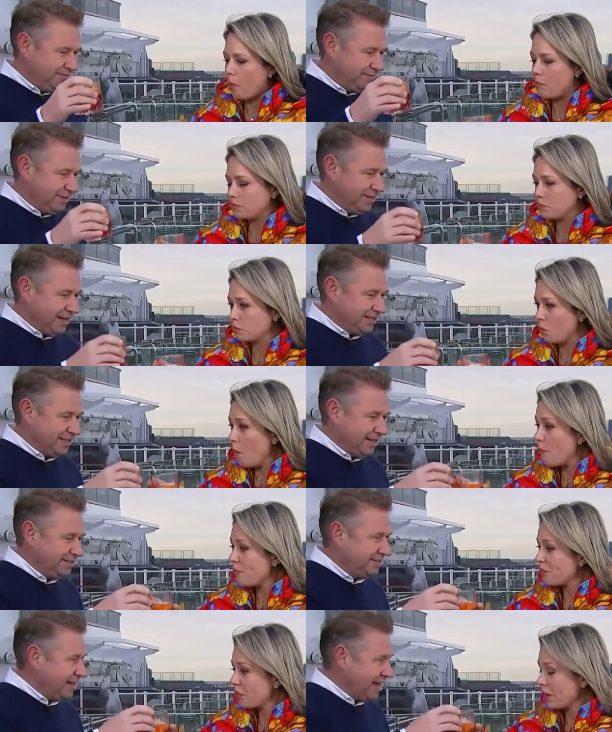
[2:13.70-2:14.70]
Speaker 1: mm-hmm. nice ice,
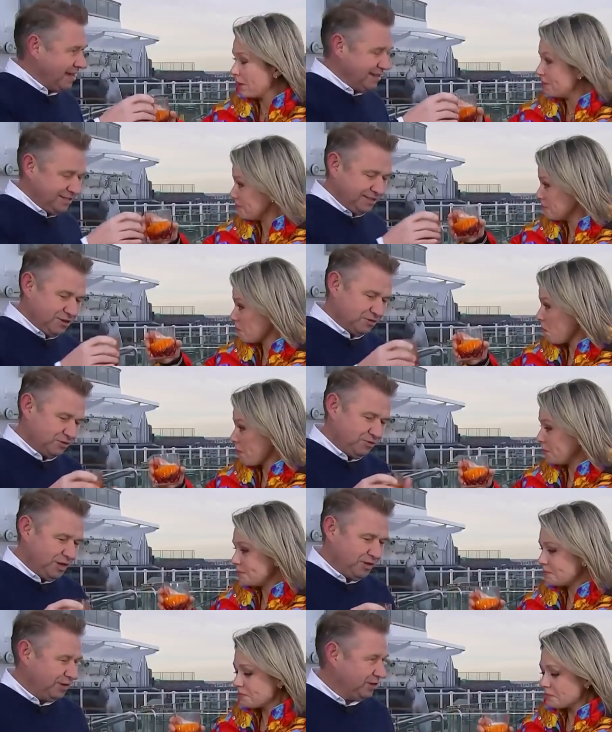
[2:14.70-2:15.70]
and this goes really,
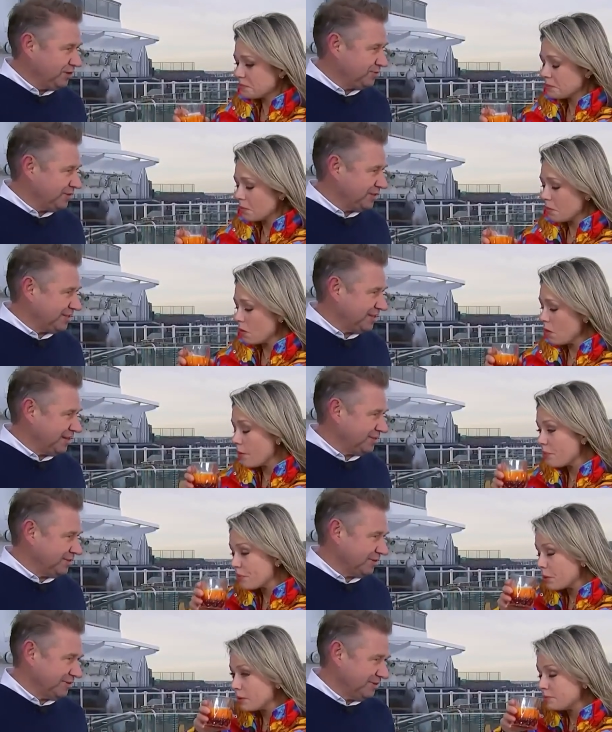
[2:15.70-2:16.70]
really good with the steak,
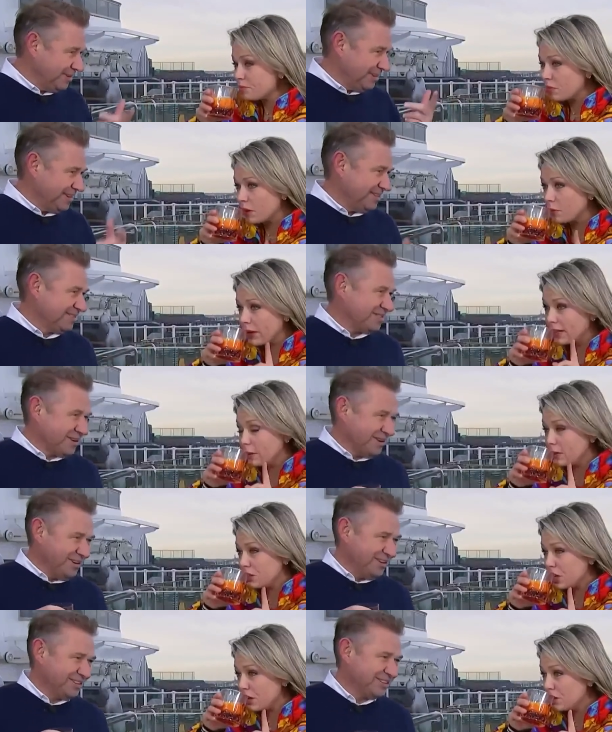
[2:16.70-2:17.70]
too. Wait, so, let me
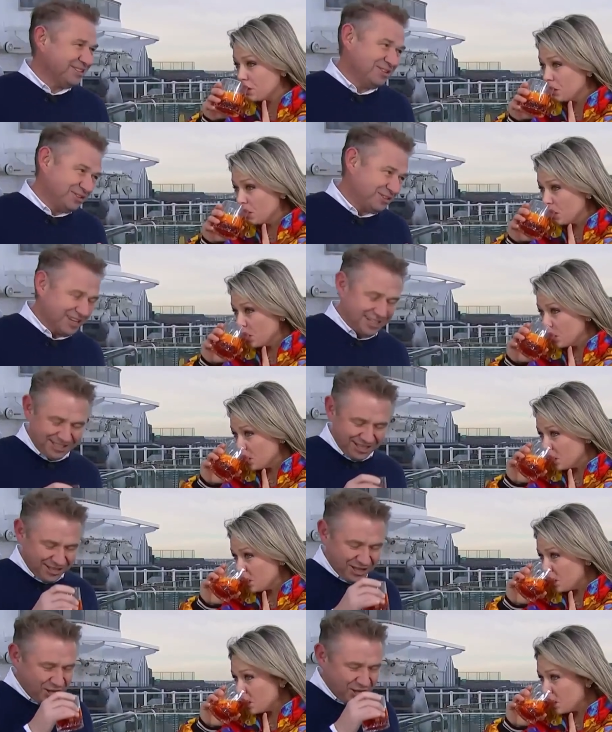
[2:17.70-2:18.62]
judge. You taste it.